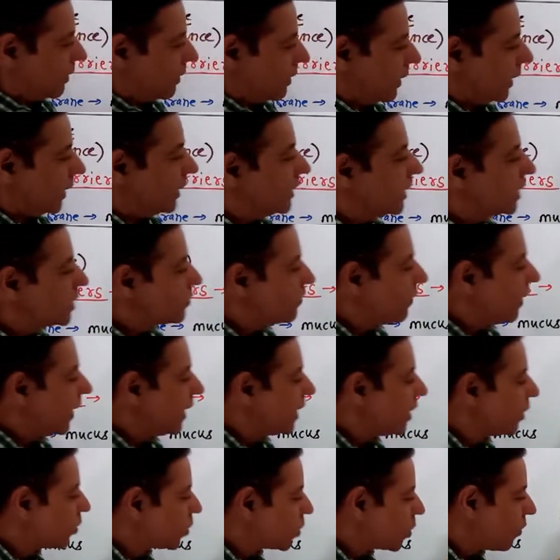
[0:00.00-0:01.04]
In this way,
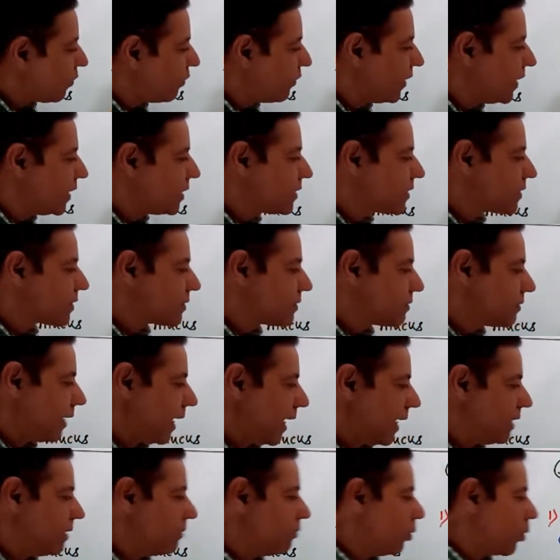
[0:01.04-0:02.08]
neutrophils
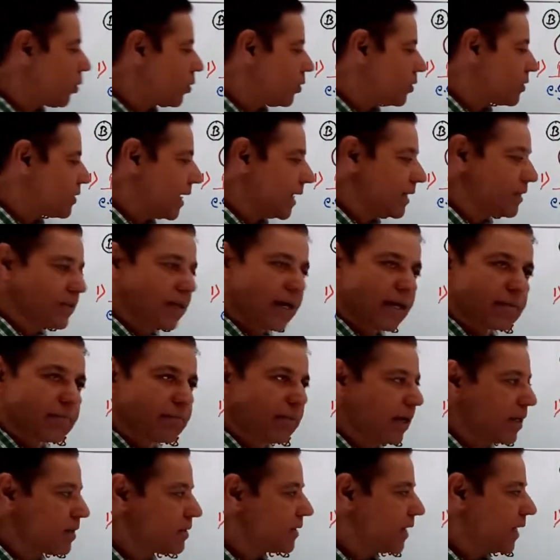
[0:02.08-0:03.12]
and monocytes are
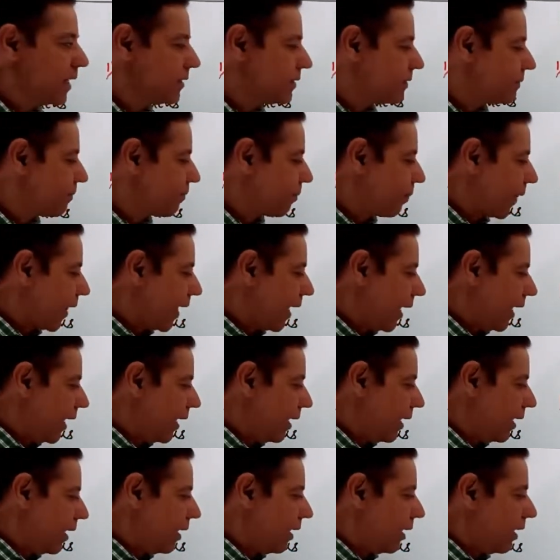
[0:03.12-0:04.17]
blood cells
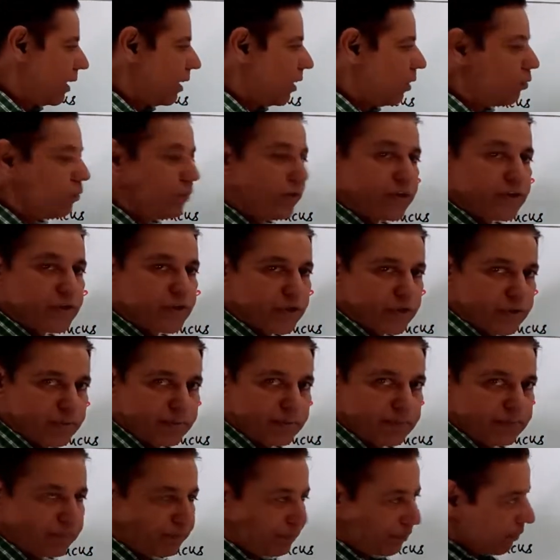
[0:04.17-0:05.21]
which
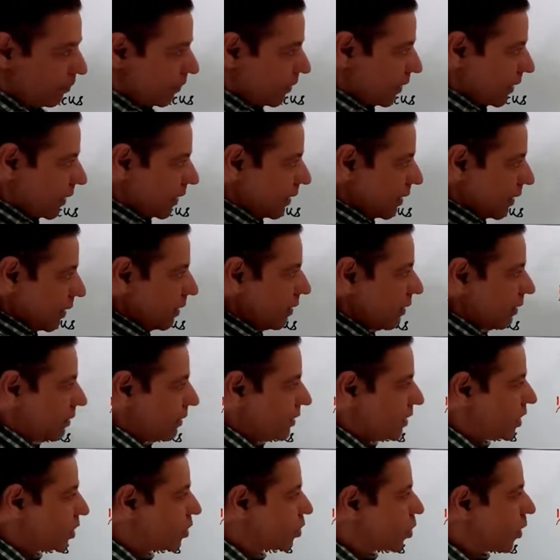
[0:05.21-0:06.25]

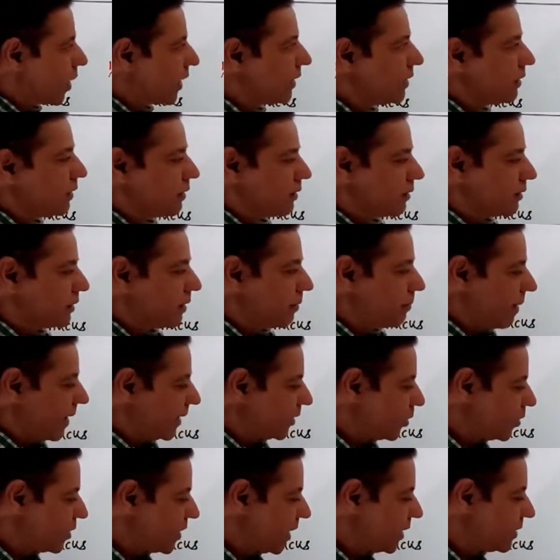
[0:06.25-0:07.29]
destroying the
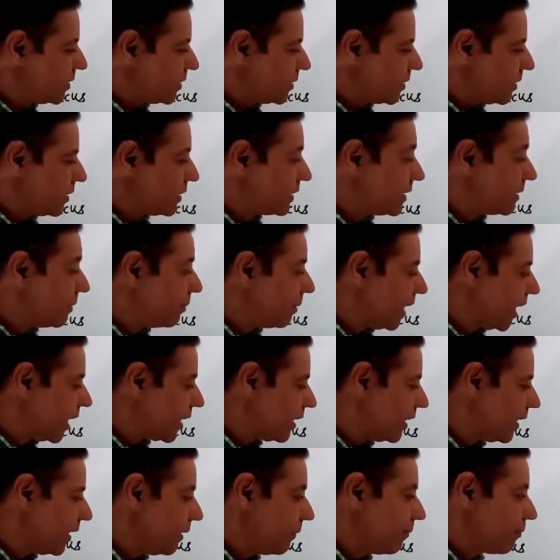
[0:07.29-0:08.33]
pathogens.
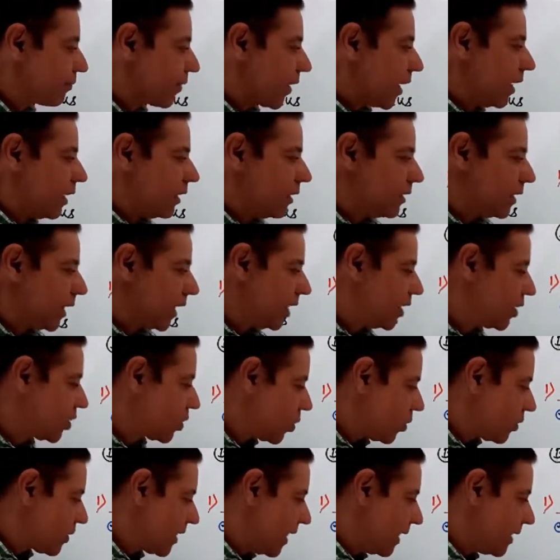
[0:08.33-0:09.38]
Similarly, the
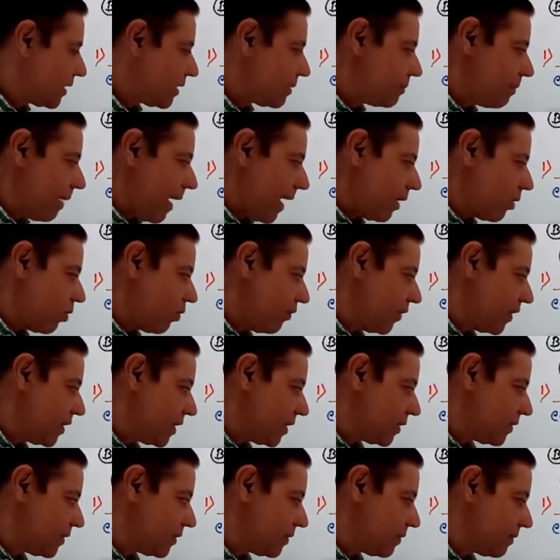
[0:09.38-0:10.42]
histiocytes,
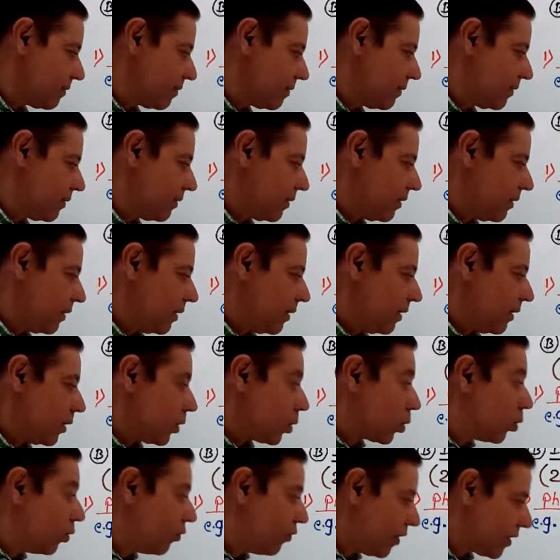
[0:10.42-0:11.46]
macrophages,
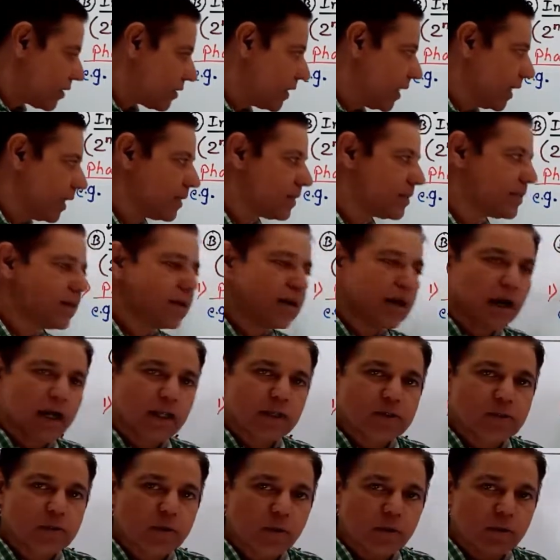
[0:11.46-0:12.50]
Kupffer cells
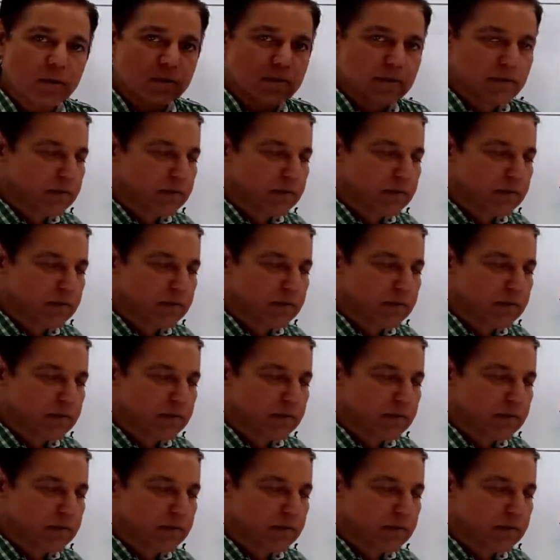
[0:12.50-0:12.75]
also